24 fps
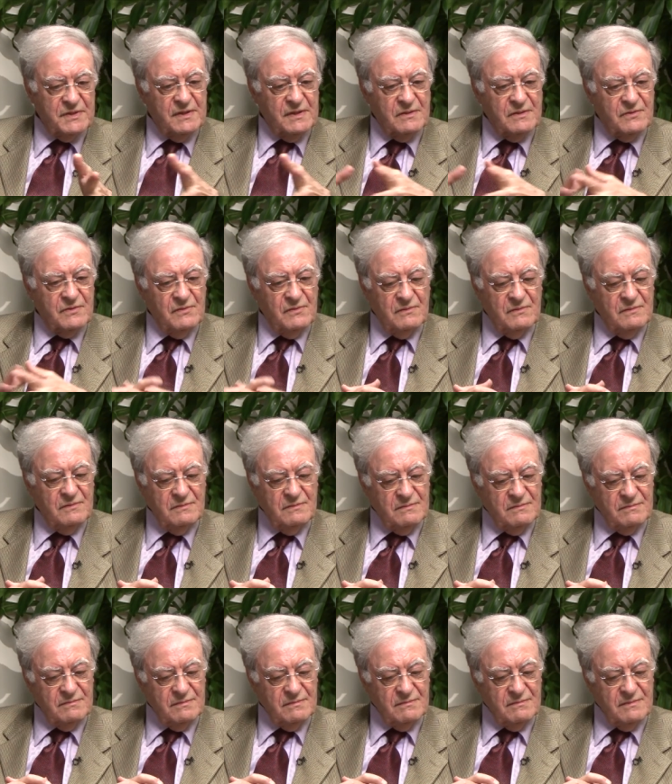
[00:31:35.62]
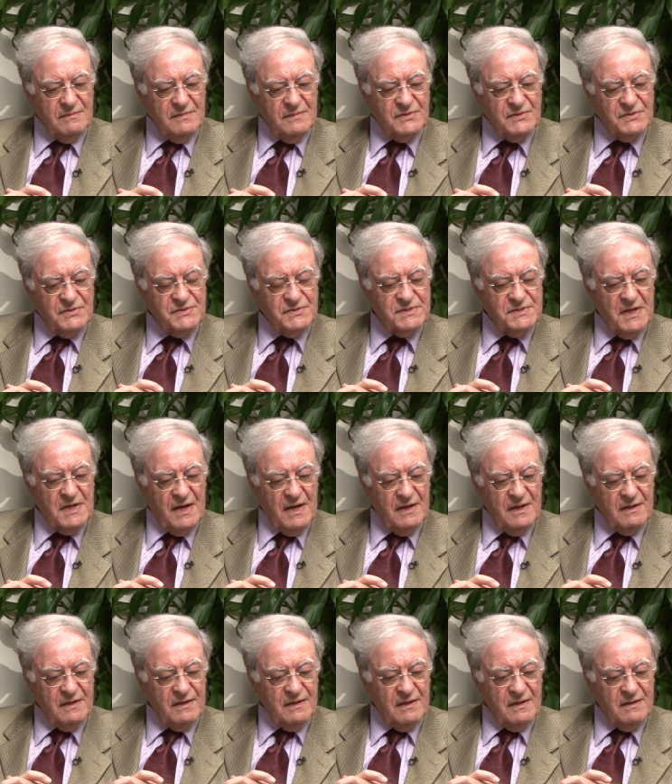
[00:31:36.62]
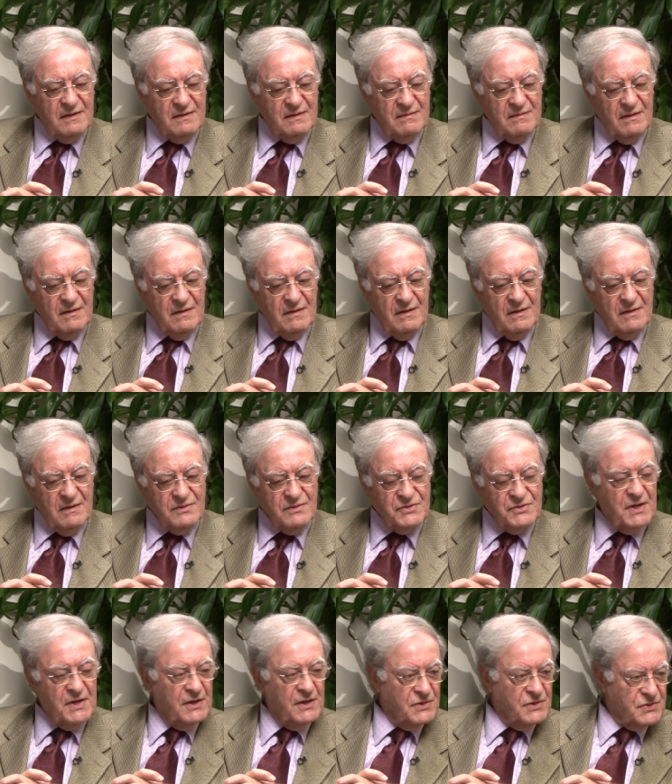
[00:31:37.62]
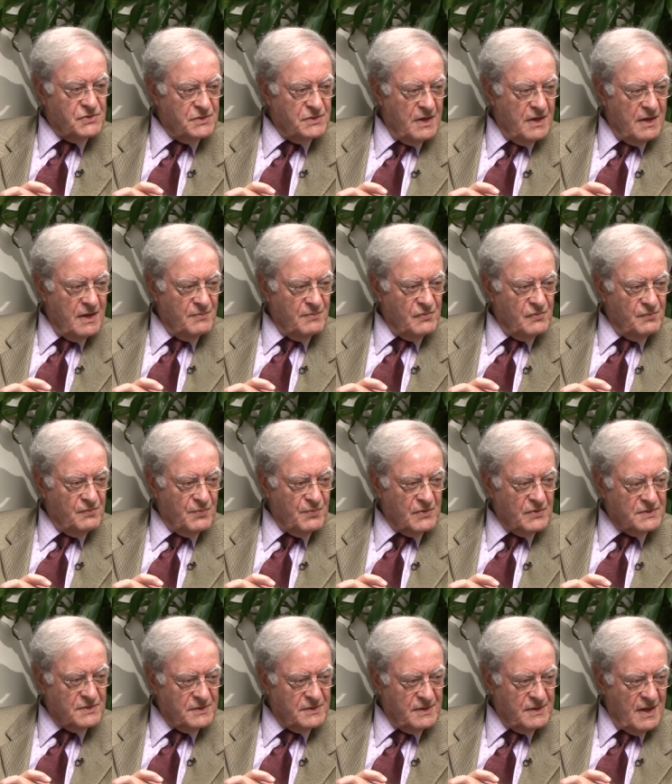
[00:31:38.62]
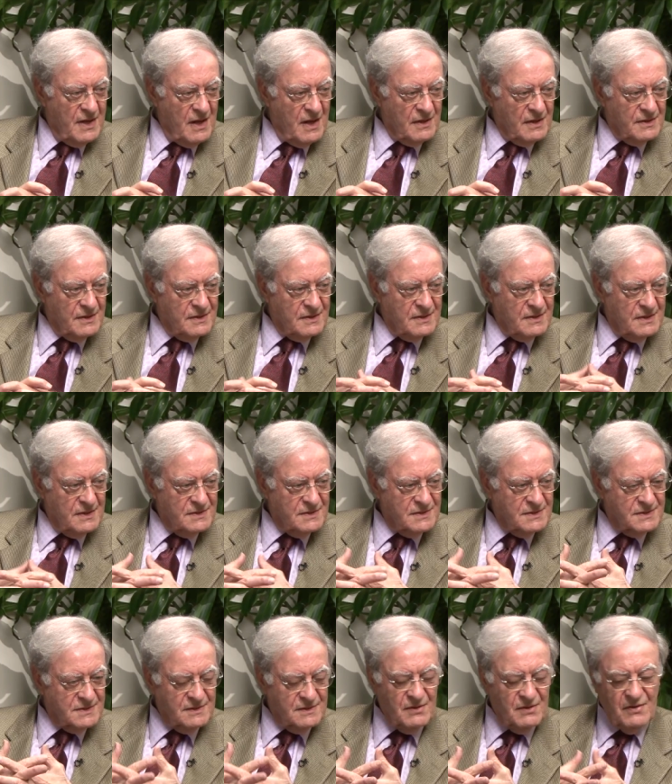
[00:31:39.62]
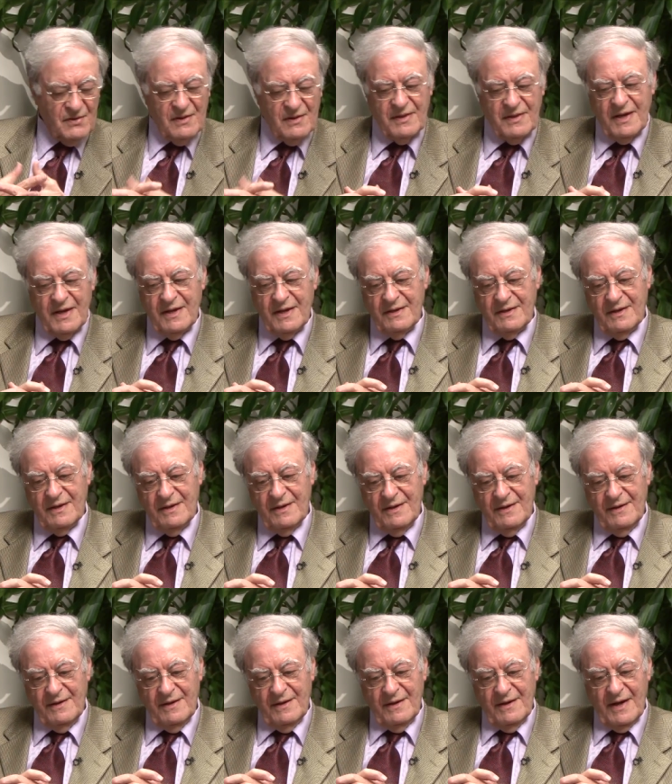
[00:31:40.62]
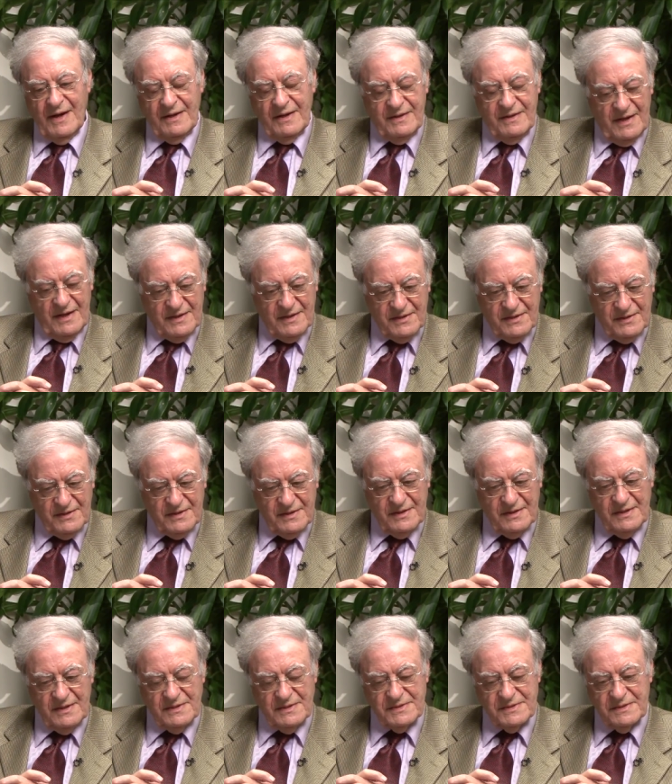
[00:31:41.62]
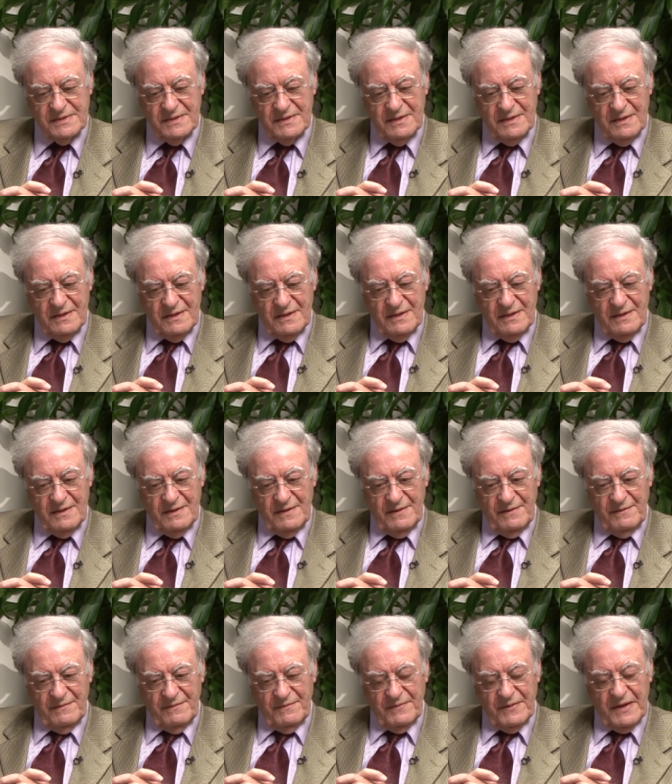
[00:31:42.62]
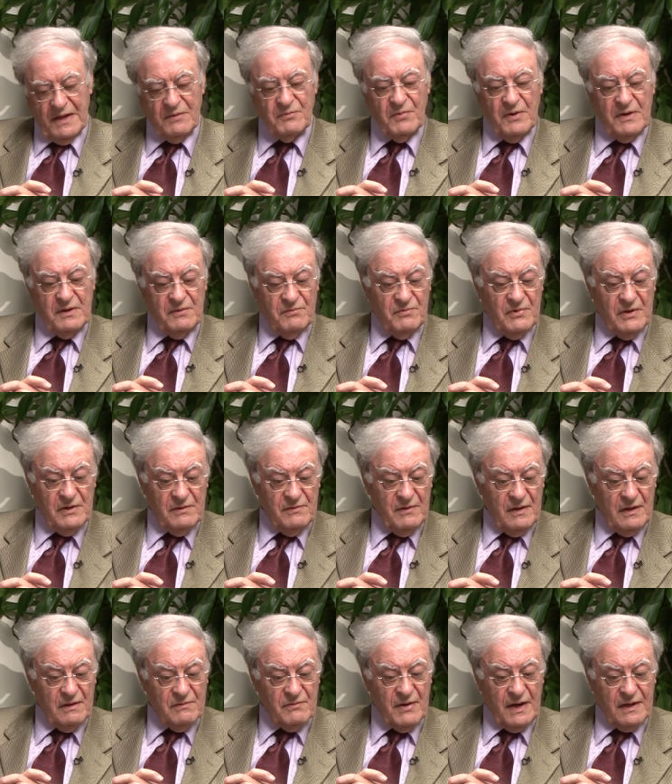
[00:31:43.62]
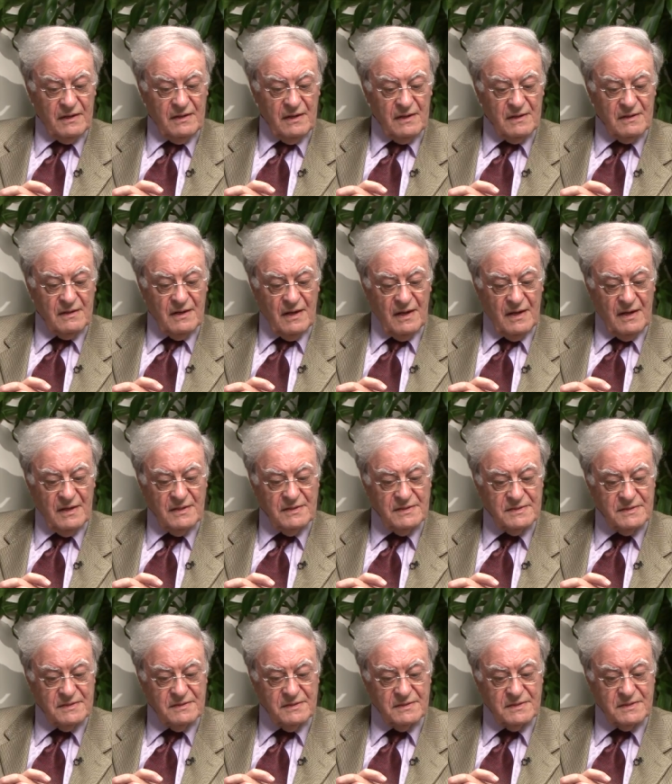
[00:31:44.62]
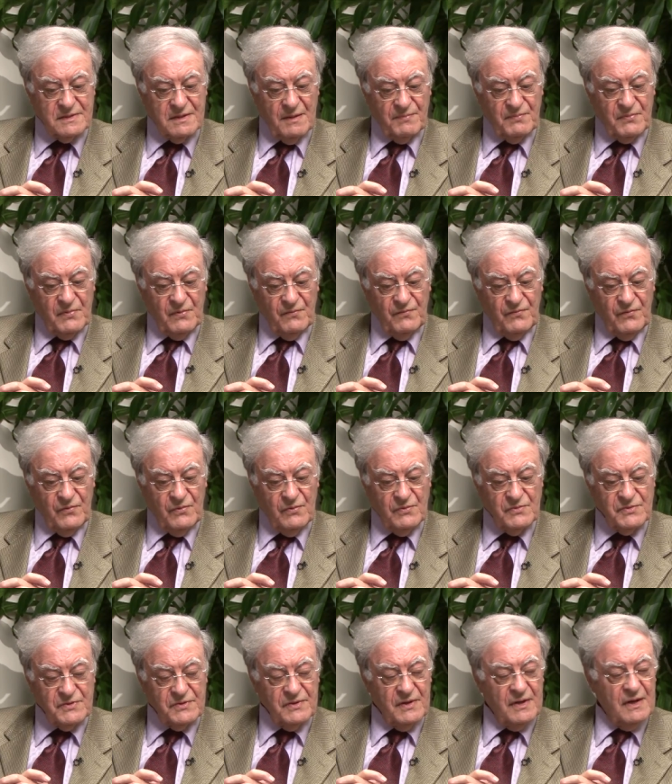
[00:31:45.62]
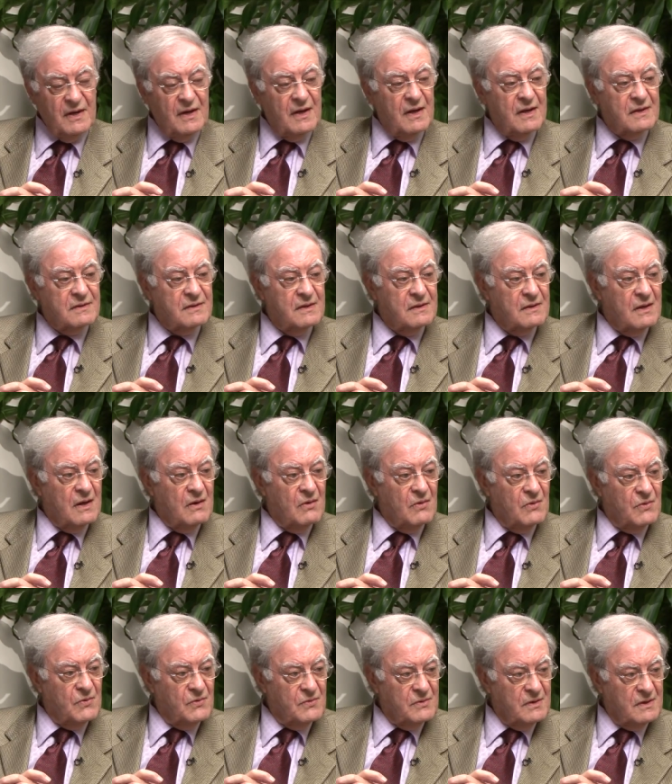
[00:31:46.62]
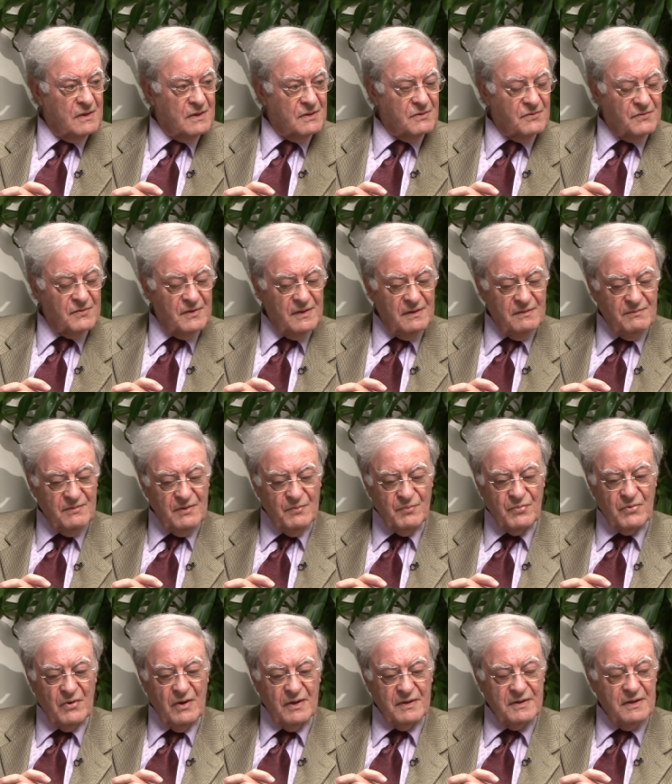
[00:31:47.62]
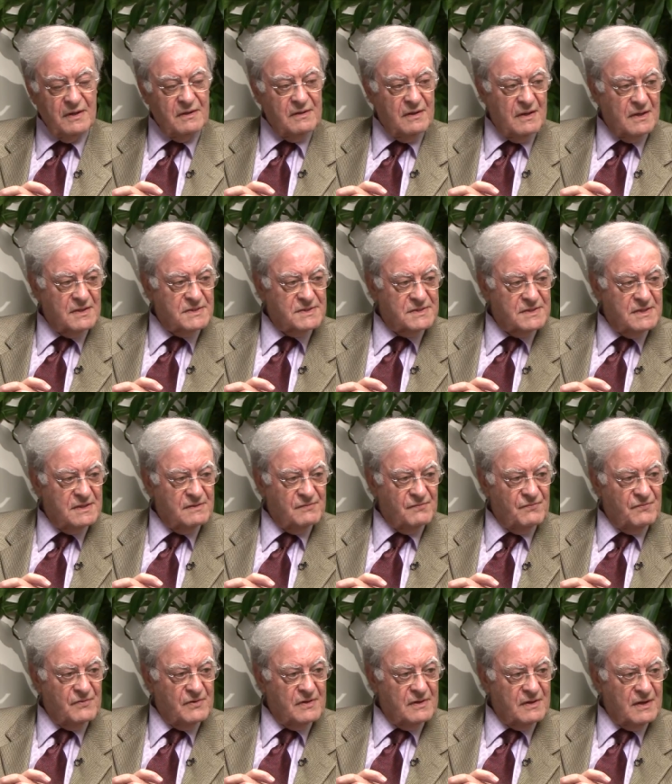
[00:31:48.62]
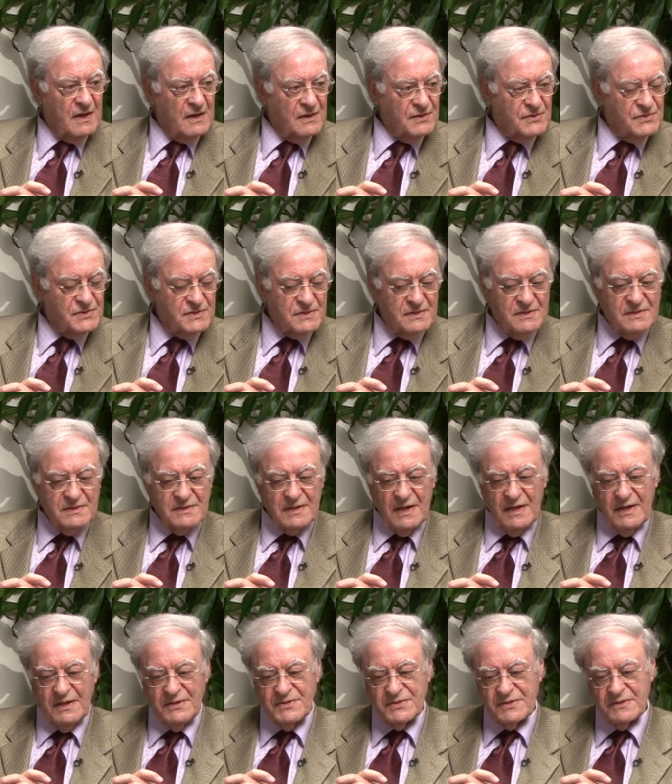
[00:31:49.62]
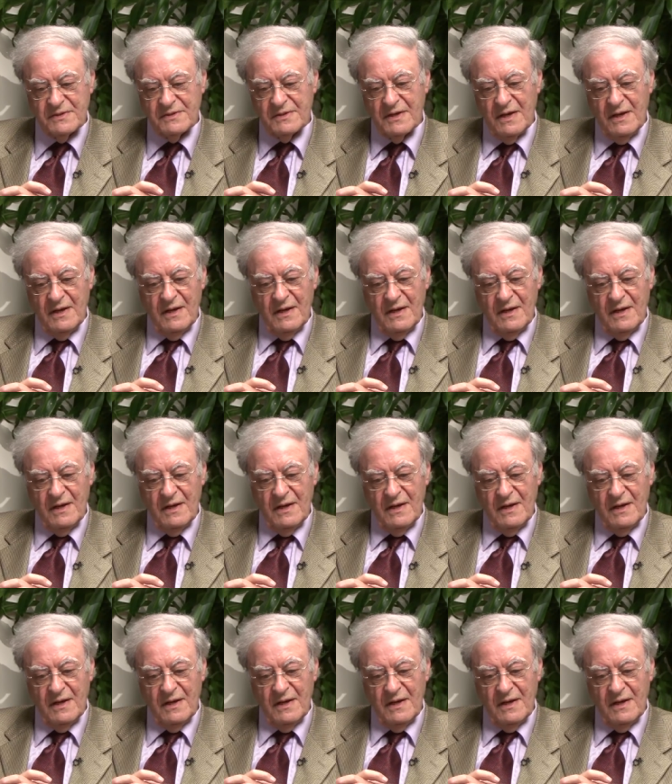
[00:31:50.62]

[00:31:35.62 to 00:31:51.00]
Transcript: into society, changed names, personalities, and all that, identities. And then when we recognized the subterfuge they had in our own country, we brought in Nazis for intelligence agents,